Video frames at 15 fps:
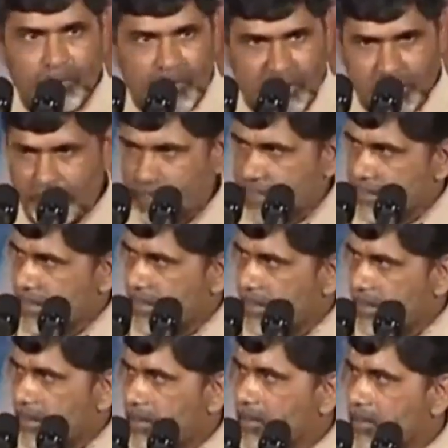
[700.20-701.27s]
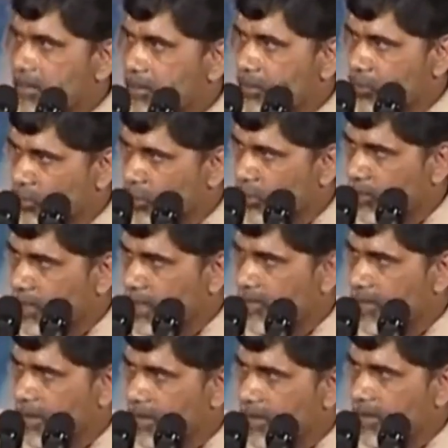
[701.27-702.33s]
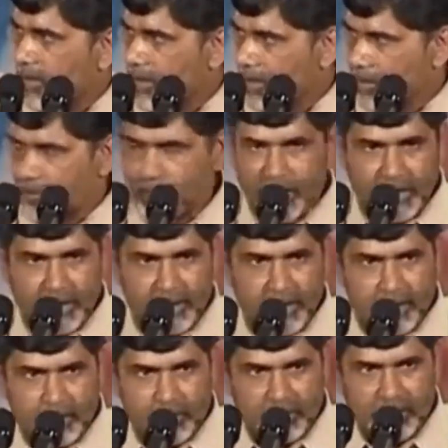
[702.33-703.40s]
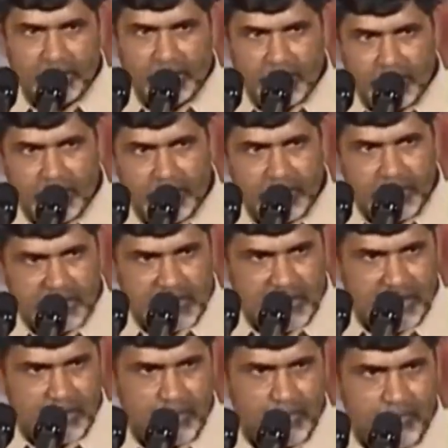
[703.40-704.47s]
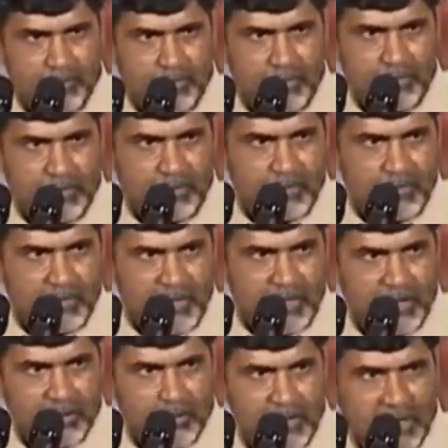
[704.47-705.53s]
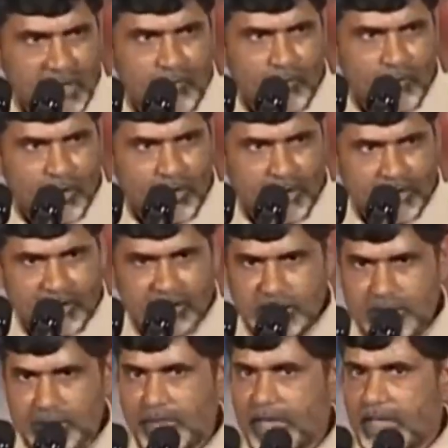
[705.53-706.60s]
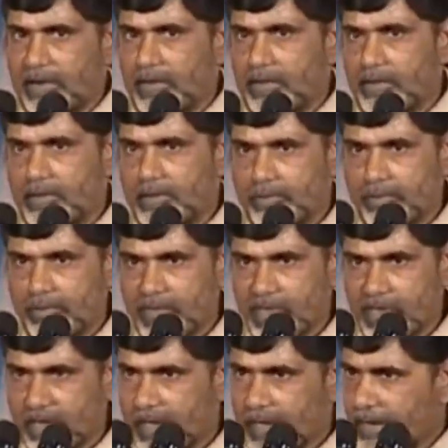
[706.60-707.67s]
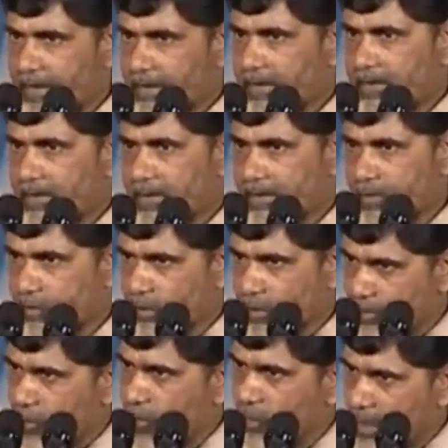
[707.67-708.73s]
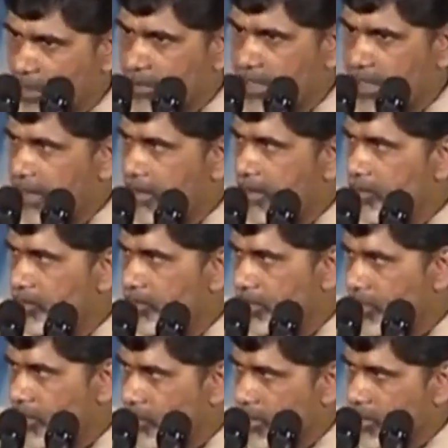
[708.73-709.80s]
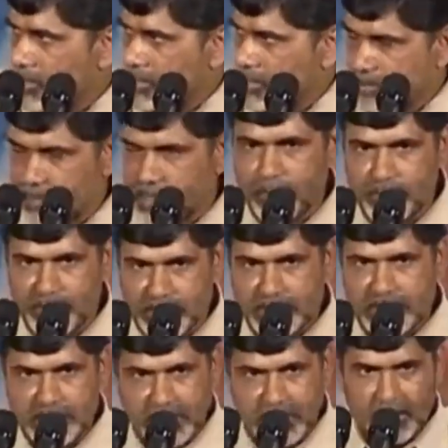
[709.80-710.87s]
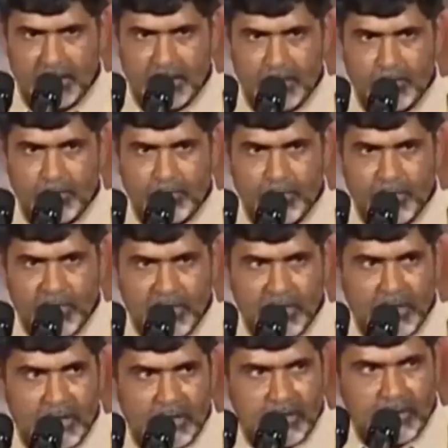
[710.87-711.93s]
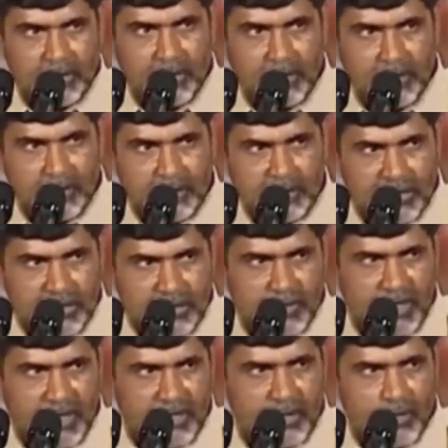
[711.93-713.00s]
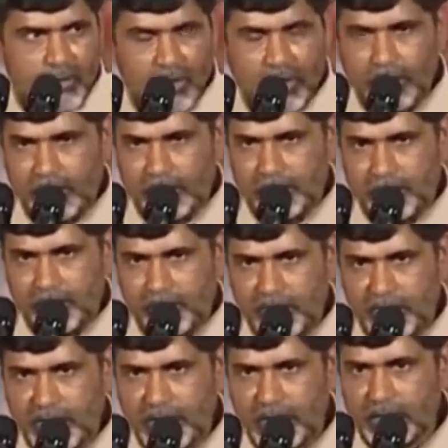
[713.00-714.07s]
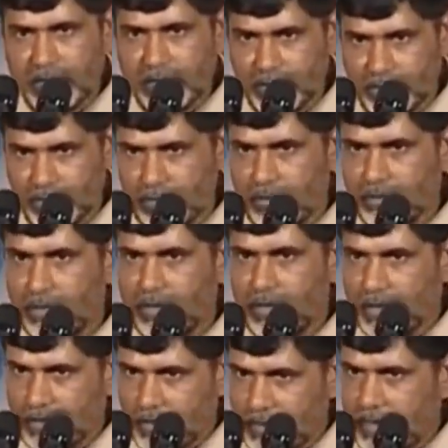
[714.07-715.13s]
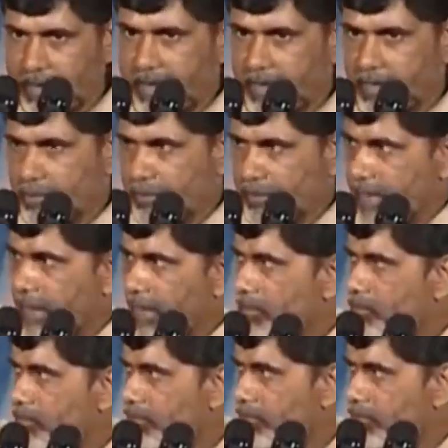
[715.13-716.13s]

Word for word: Mr. President, you know very well, Bill Gates within 30 years' time he has become world richest man. Here, Wipro MD, one Mr. Premji is here. He is third richest man in the world. He is also in the IT field.